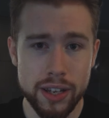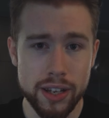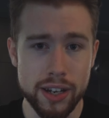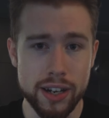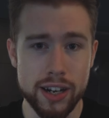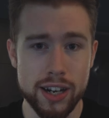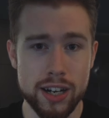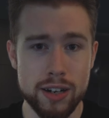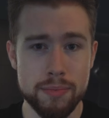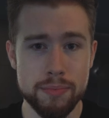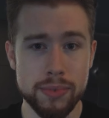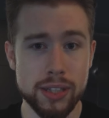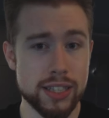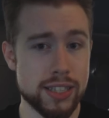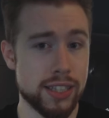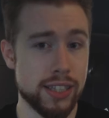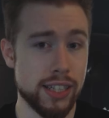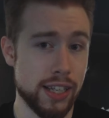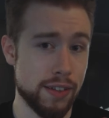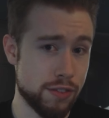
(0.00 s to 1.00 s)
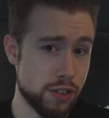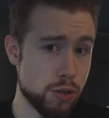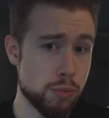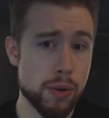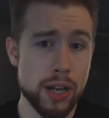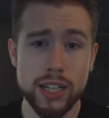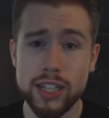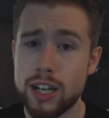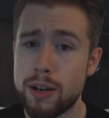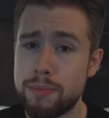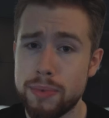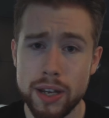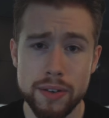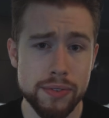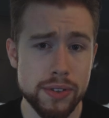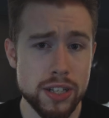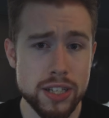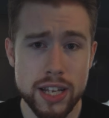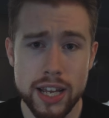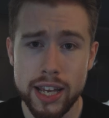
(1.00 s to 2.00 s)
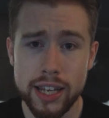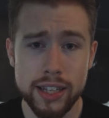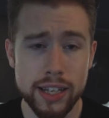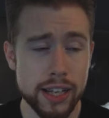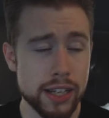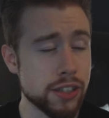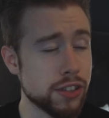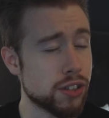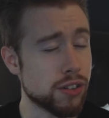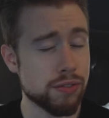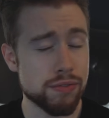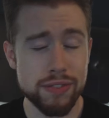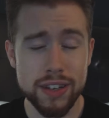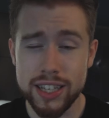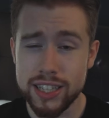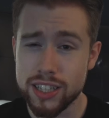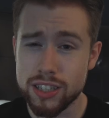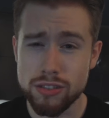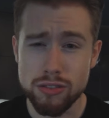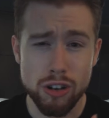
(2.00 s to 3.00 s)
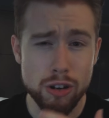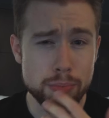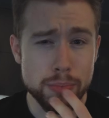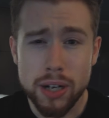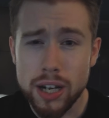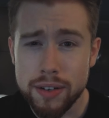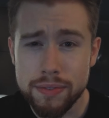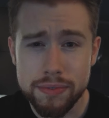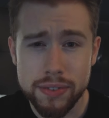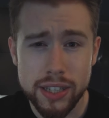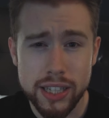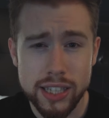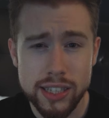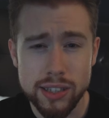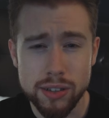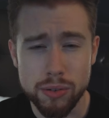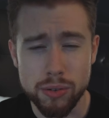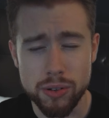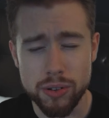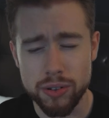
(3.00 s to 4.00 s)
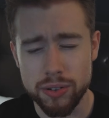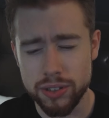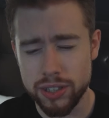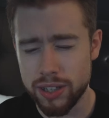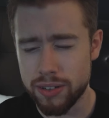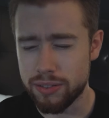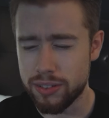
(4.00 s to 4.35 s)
Listen, if you wake up every day and your face is all puffy, or